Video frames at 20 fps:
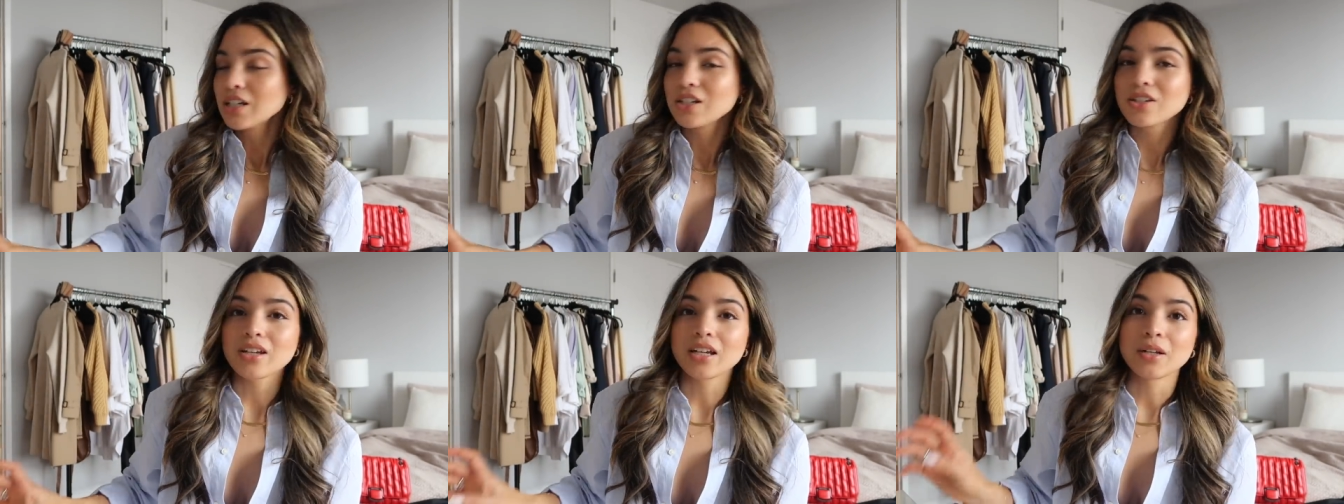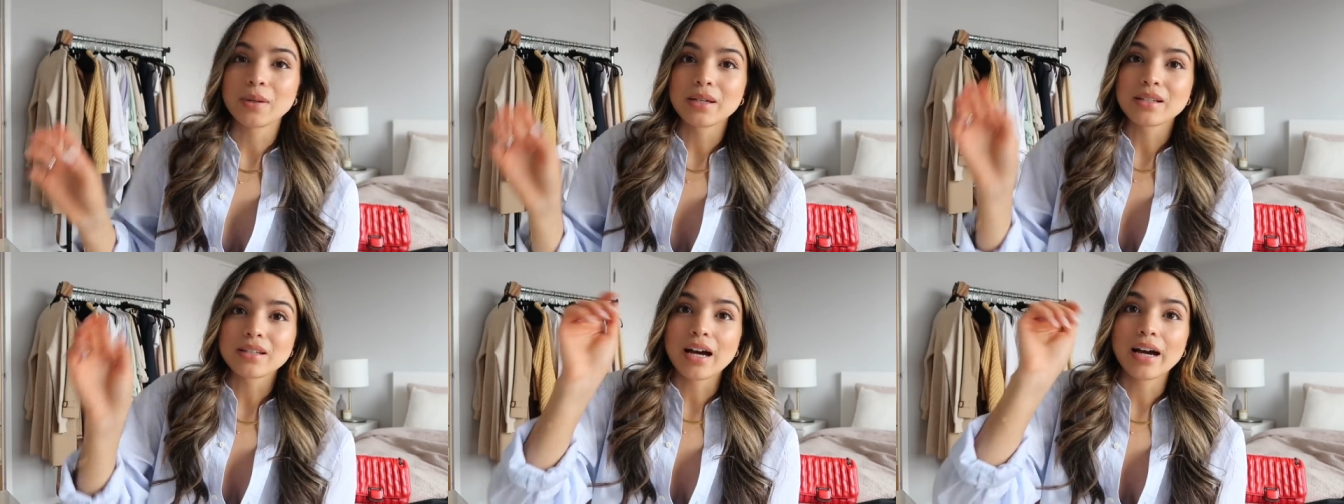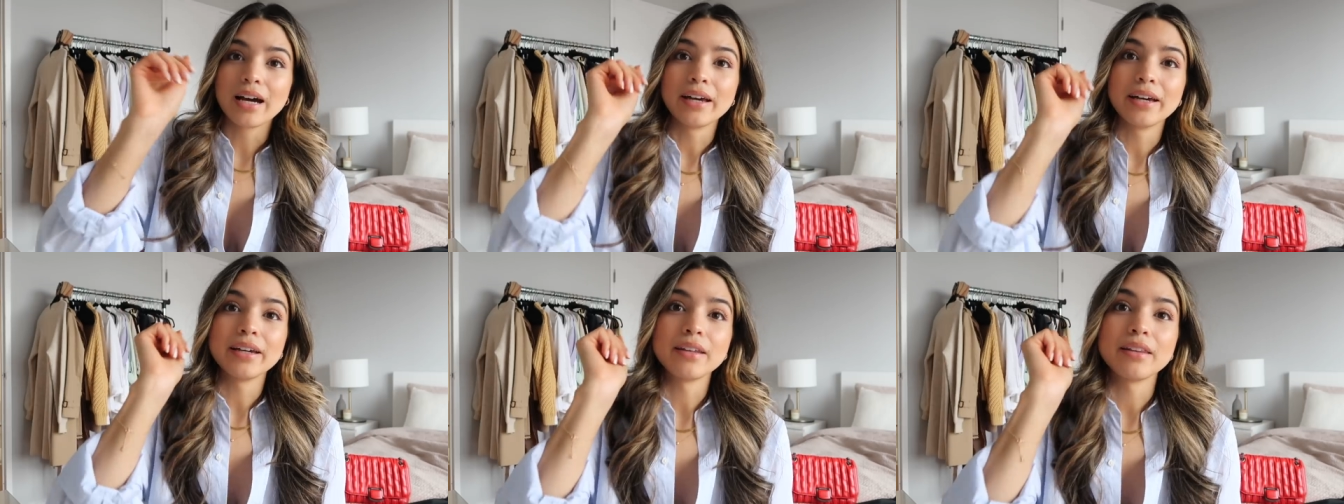So anyways,
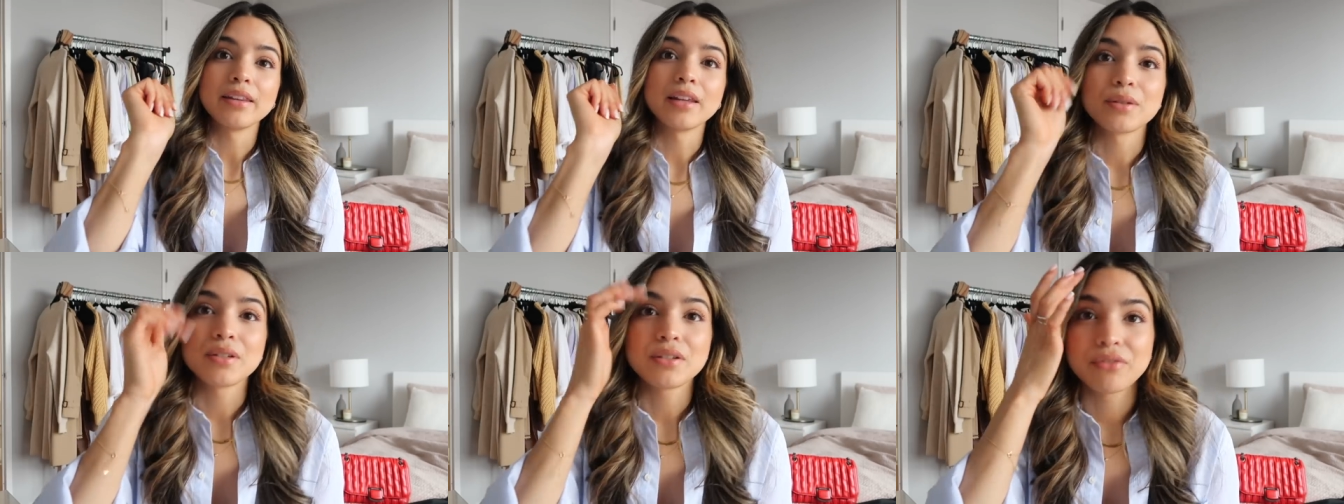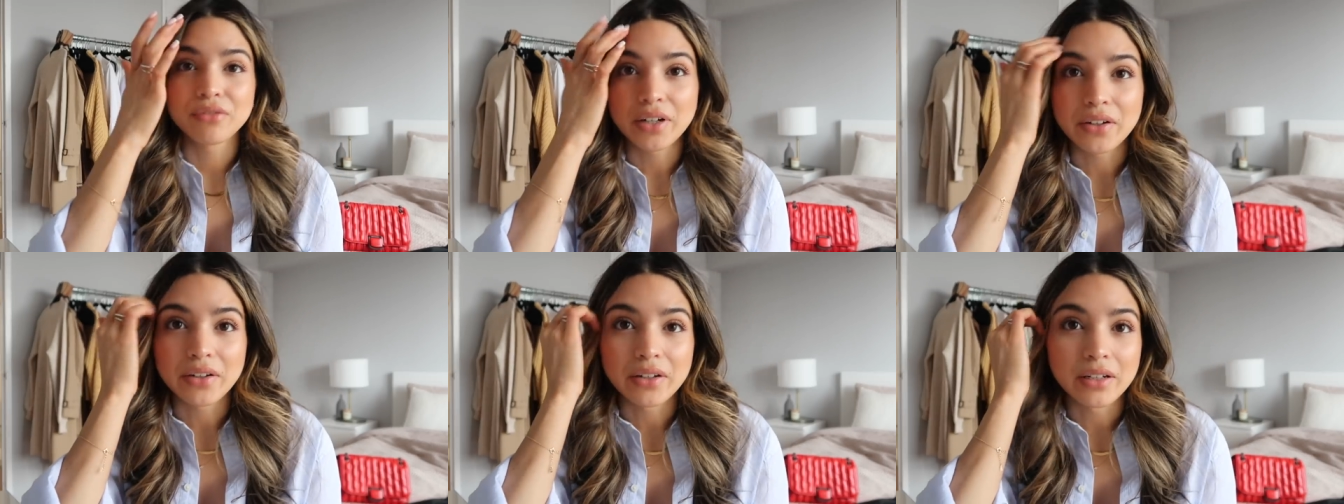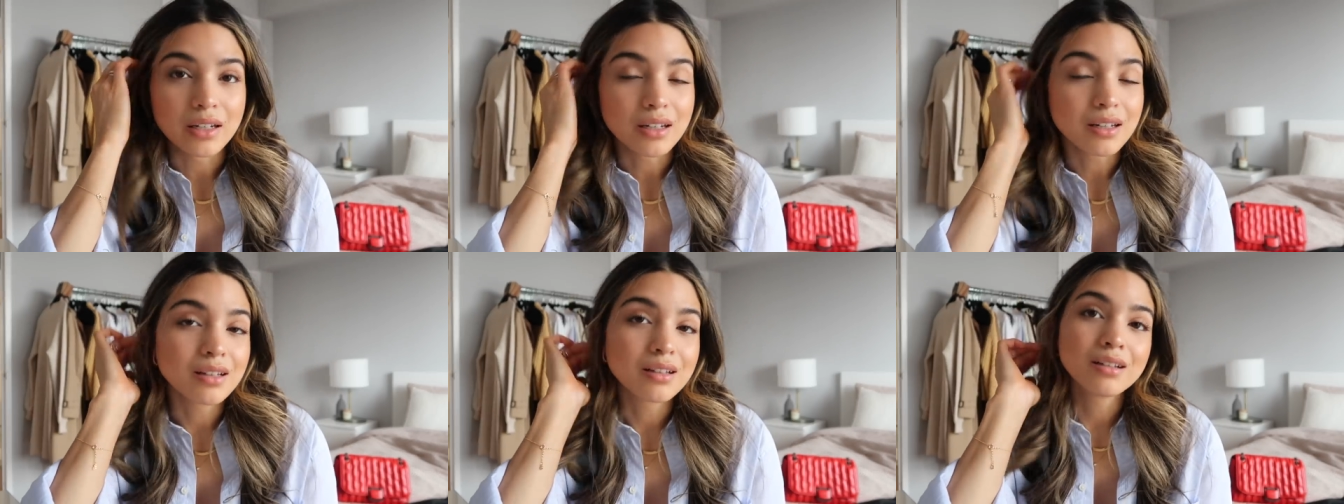I, that was a
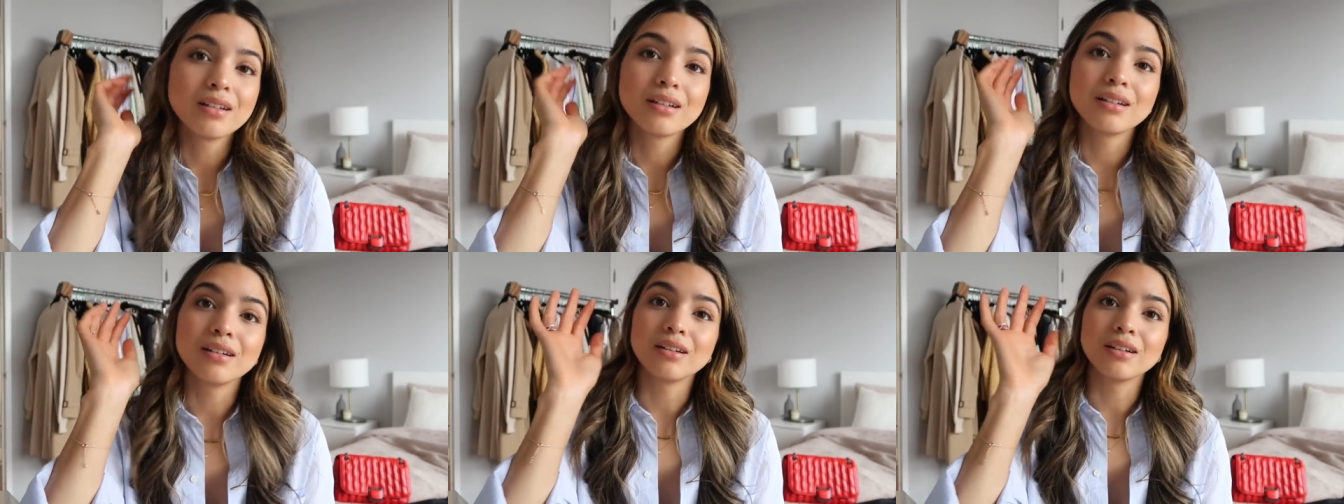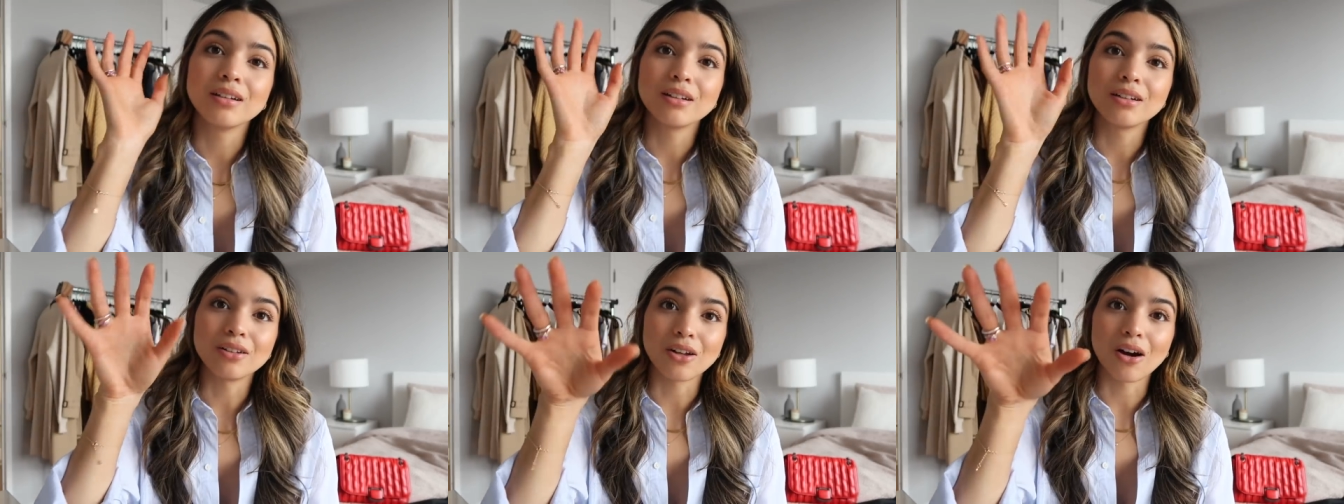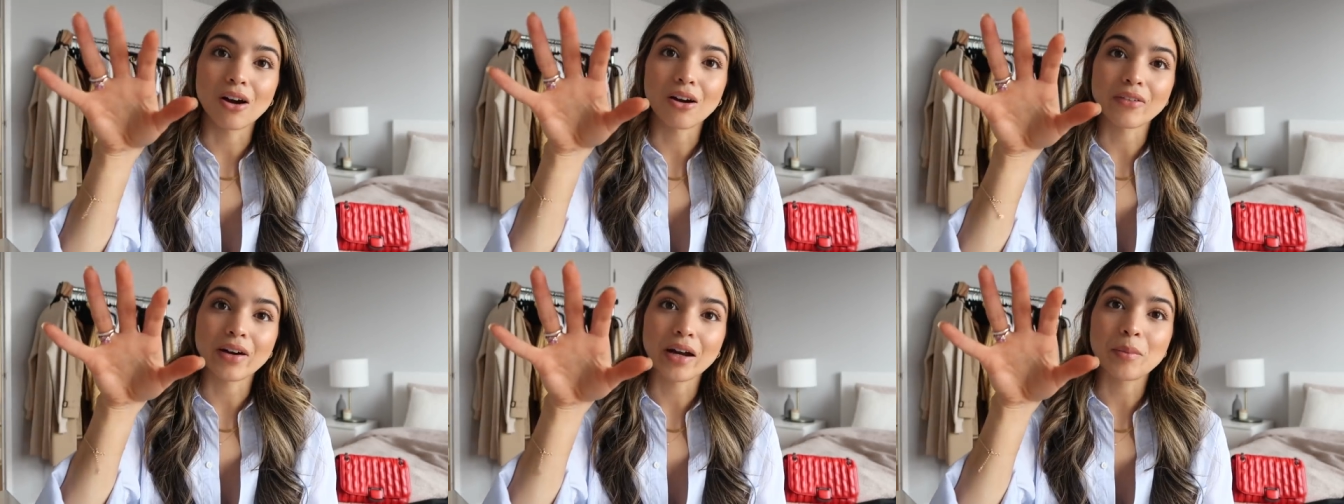very
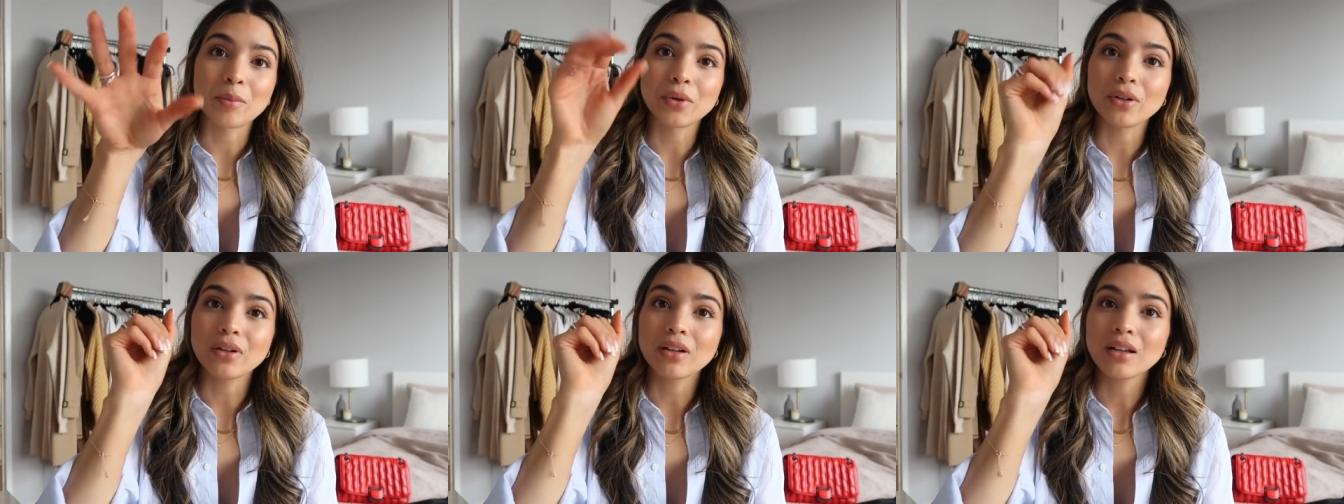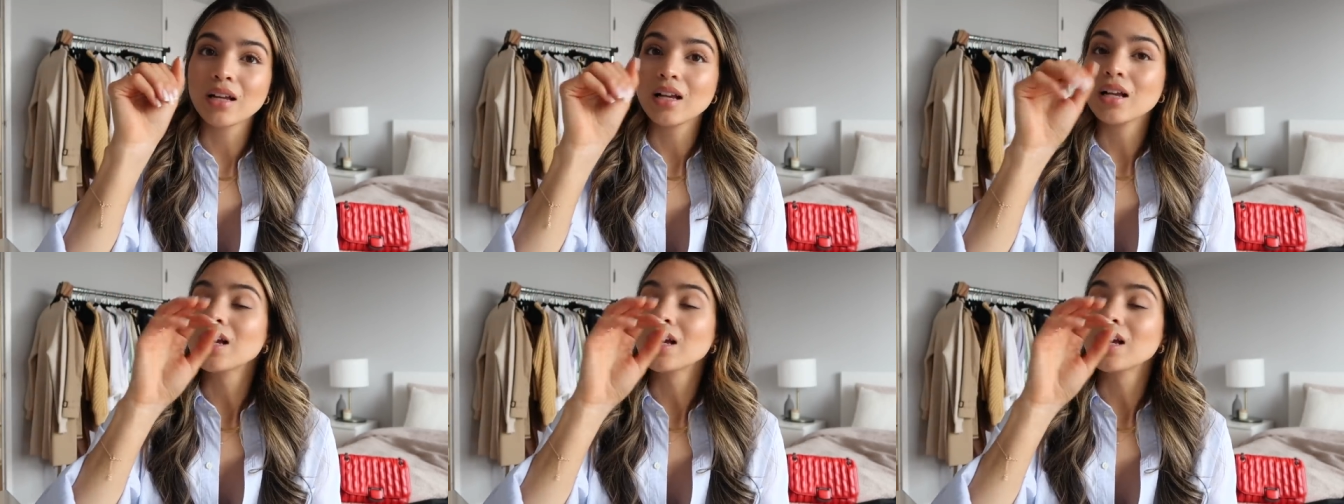long ramble